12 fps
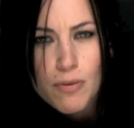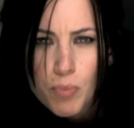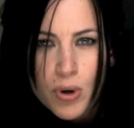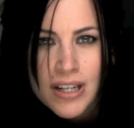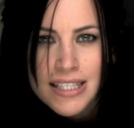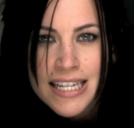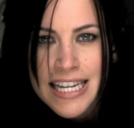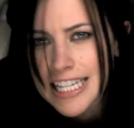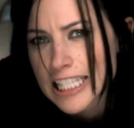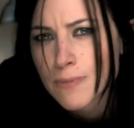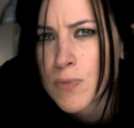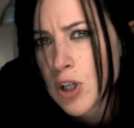the
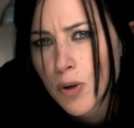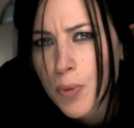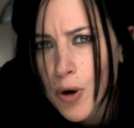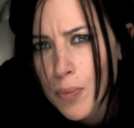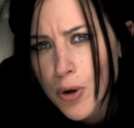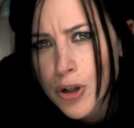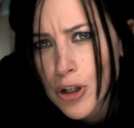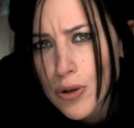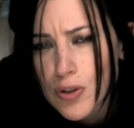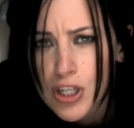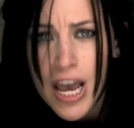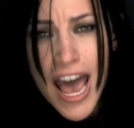preteen
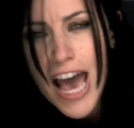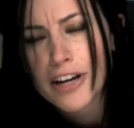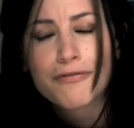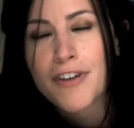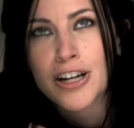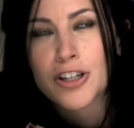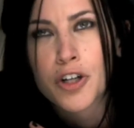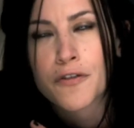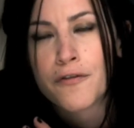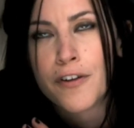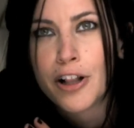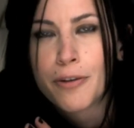Spielberg-produced
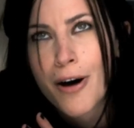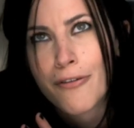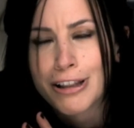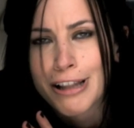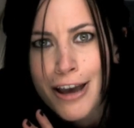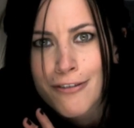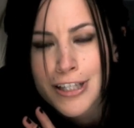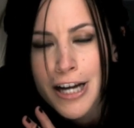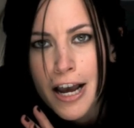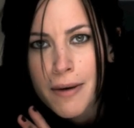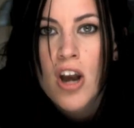adventure film of a lifetime.